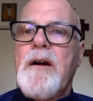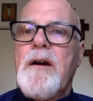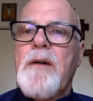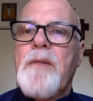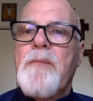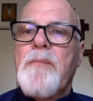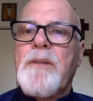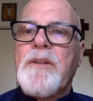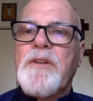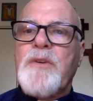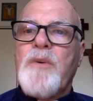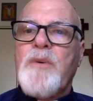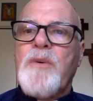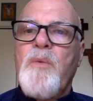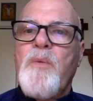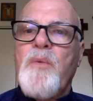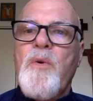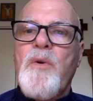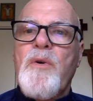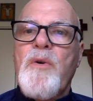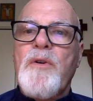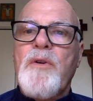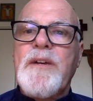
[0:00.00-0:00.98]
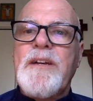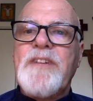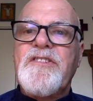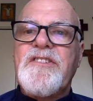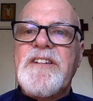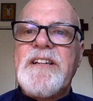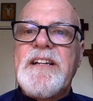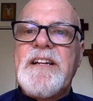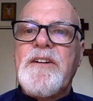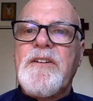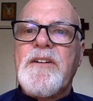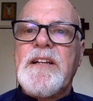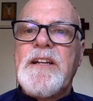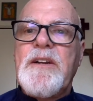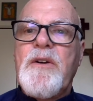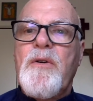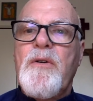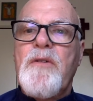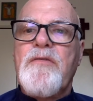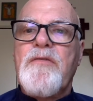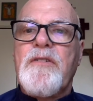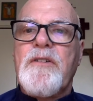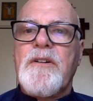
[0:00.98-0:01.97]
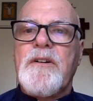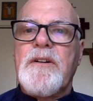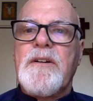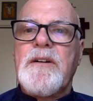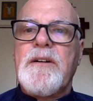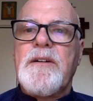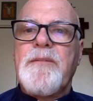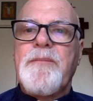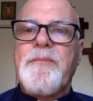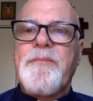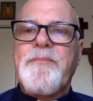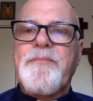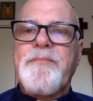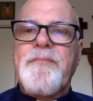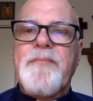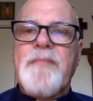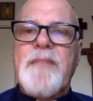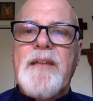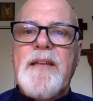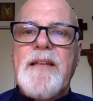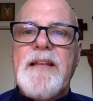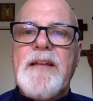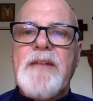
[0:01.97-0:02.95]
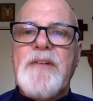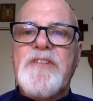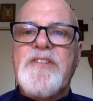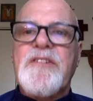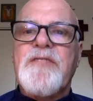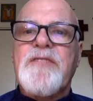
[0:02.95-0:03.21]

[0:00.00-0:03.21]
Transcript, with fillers: but the war is nearly over. There is a